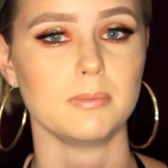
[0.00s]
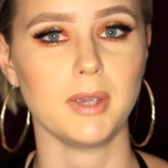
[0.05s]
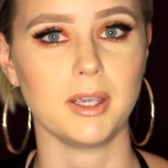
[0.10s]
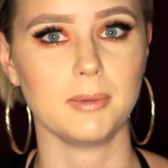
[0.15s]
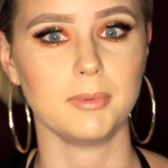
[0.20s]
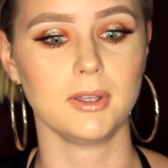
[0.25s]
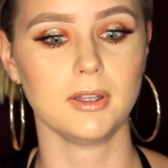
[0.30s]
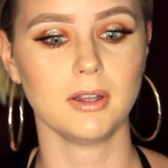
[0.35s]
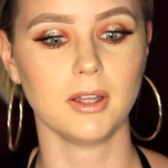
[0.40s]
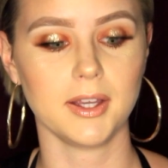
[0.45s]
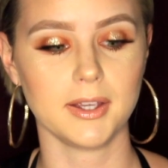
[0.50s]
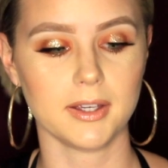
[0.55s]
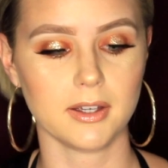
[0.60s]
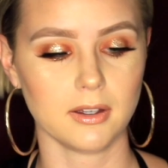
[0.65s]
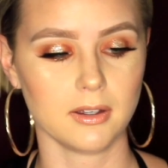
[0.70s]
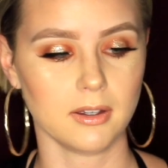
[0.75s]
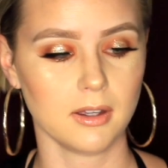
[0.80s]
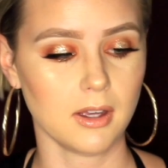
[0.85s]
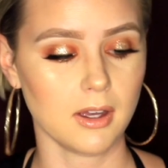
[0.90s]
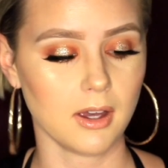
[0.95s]
baby. Like,
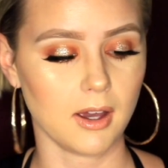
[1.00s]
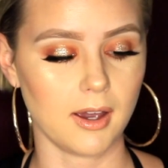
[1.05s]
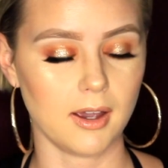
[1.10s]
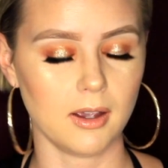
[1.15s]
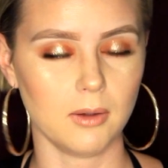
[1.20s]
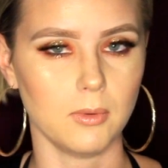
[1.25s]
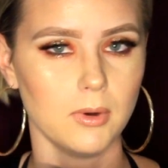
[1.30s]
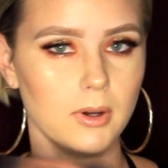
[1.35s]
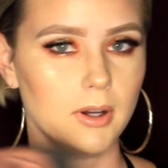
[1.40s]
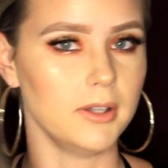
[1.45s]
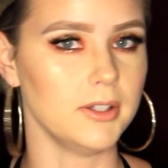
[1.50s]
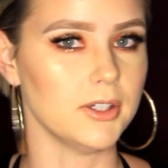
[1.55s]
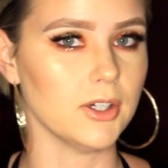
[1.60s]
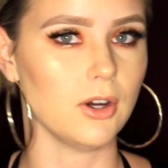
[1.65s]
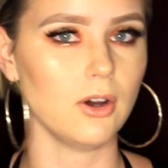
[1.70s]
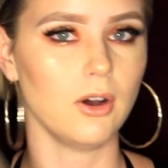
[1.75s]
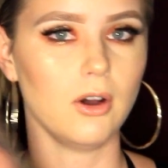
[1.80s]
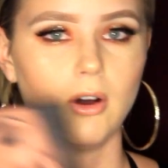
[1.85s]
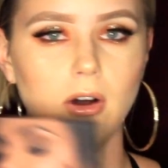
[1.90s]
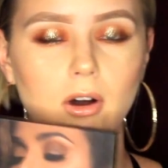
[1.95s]
I want
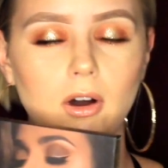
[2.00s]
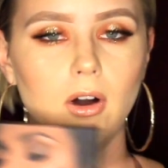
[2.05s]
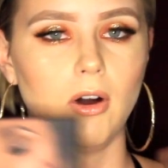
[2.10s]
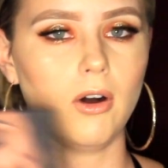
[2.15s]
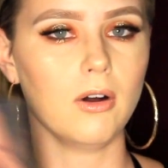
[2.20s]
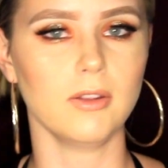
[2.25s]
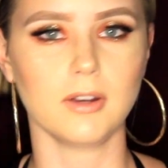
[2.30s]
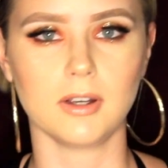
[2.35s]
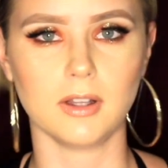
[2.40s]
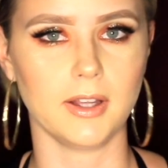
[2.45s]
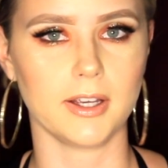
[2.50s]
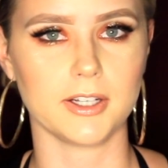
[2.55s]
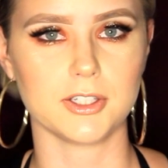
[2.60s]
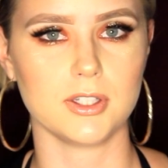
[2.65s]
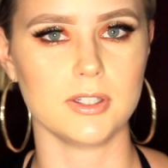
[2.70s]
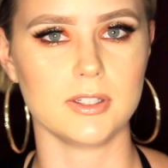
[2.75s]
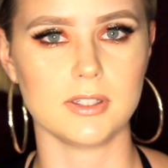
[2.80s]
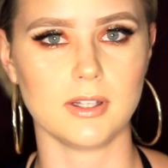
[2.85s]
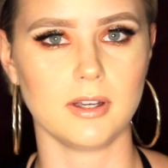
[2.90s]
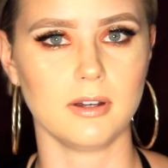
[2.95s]
all the
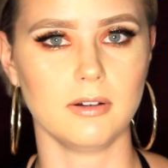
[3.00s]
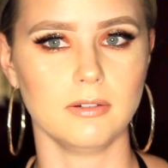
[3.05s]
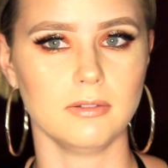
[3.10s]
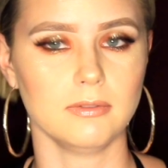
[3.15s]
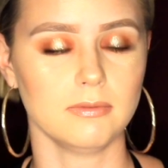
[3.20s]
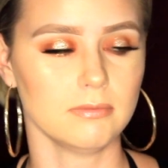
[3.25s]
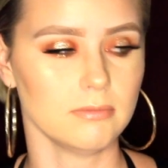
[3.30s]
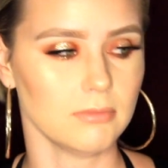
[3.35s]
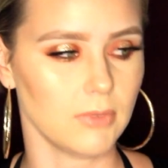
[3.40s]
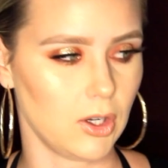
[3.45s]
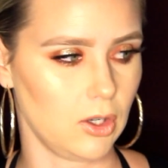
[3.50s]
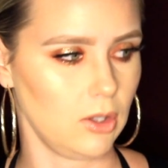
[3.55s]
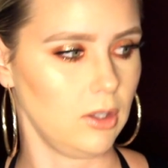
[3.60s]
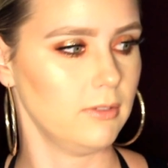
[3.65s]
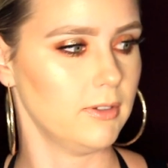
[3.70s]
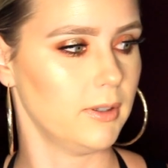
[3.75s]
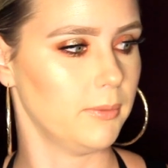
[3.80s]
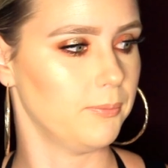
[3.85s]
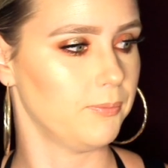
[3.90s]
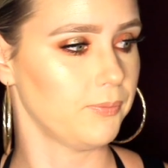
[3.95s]
collections now, all
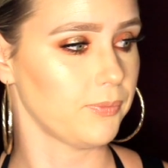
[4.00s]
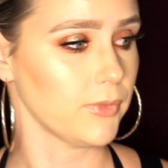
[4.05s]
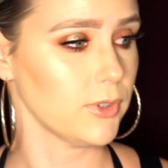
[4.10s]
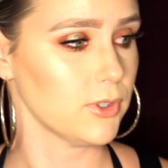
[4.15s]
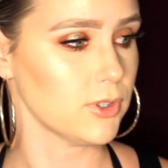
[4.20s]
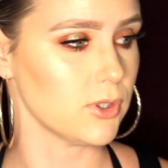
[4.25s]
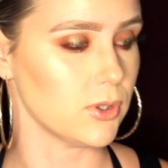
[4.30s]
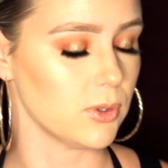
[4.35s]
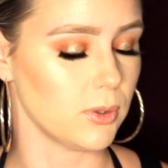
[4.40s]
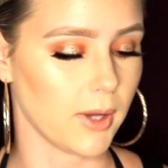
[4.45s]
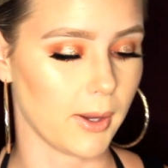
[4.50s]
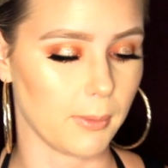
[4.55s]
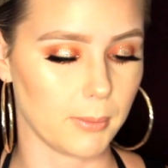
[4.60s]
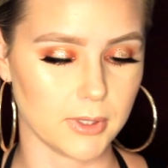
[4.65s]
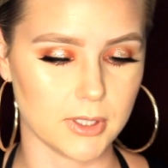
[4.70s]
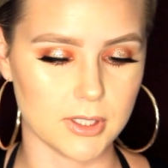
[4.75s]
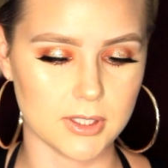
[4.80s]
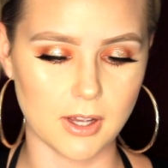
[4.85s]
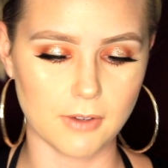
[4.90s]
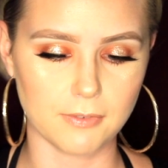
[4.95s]
of them. So I
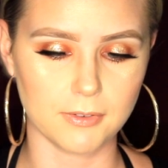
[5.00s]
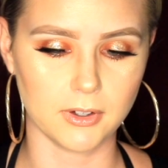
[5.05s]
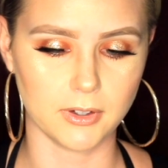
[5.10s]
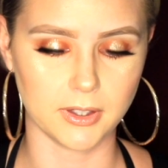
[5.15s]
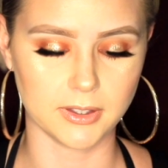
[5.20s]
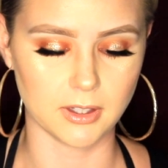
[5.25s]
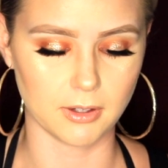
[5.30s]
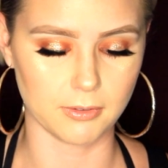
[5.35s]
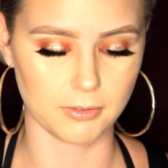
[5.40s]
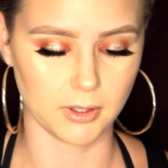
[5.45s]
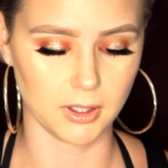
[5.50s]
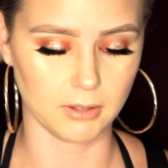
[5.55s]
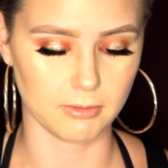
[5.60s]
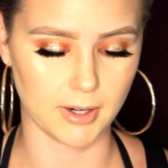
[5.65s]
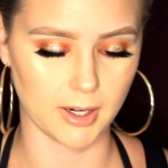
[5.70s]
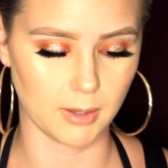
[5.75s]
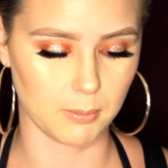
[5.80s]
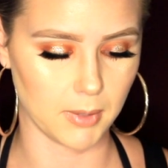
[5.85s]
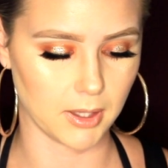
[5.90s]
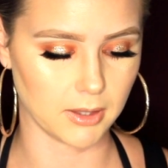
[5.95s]
would definitely
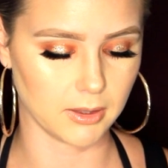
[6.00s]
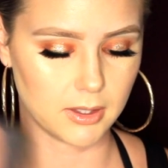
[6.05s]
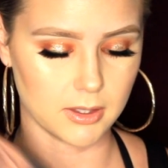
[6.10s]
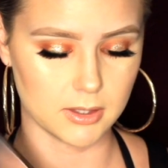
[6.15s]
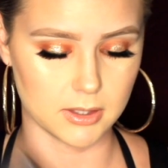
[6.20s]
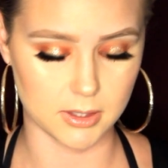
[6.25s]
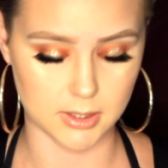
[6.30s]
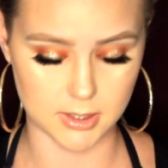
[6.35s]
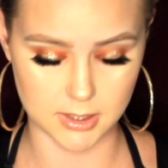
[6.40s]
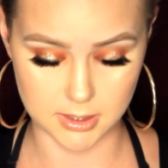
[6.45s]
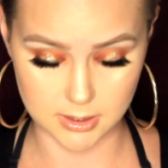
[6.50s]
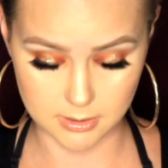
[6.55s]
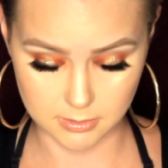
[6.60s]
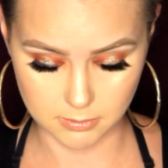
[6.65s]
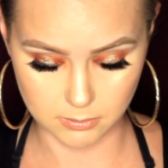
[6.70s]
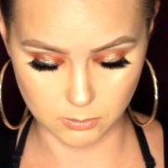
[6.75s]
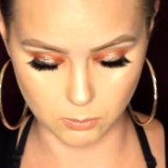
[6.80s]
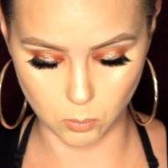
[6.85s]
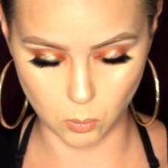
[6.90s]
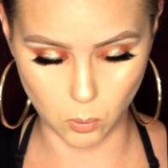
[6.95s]
recommend this. It's
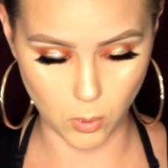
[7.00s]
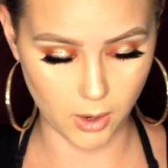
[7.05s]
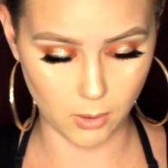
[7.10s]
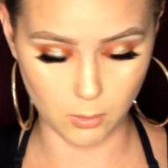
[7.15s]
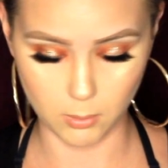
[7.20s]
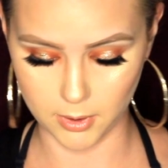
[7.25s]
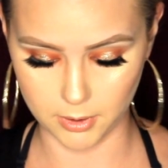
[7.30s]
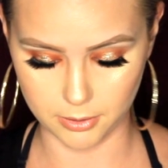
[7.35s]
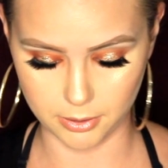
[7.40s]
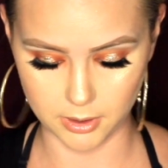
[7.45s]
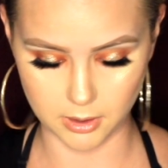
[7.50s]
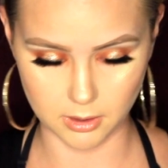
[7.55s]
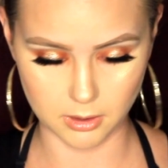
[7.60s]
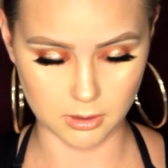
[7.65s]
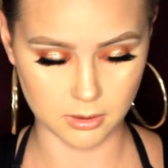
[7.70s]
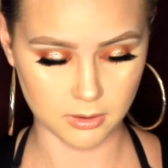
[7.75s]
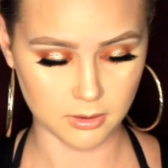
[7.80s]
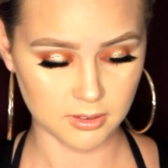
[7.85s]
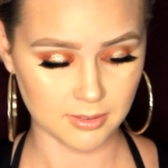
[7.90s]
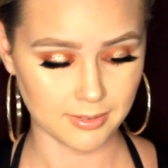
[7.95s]
well worth it,
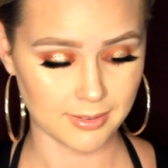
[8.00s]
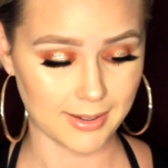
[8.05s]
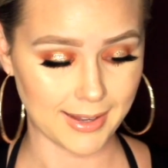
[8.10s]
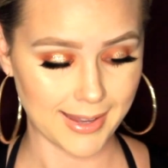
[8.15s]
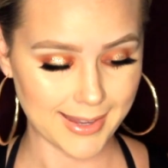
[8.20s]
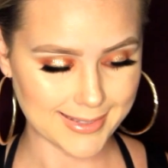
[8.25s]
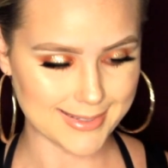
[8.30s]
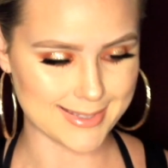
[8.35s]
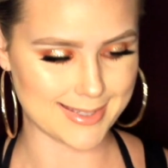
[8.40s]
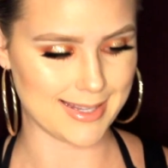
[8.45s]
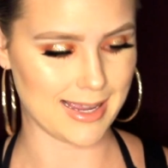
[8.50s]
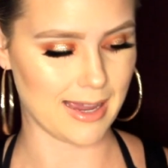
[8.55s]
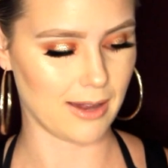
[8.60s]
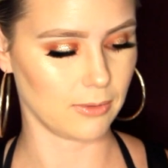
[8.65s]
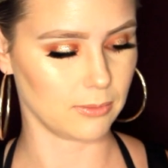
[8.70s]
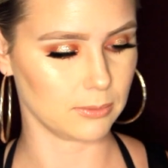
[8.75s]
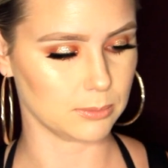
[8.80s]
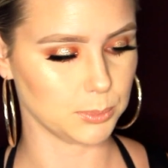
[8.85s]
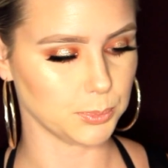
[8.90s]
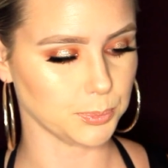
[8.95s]
hands
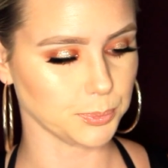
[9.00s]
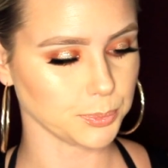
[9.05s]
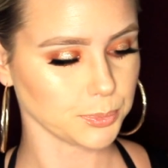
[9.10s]
down.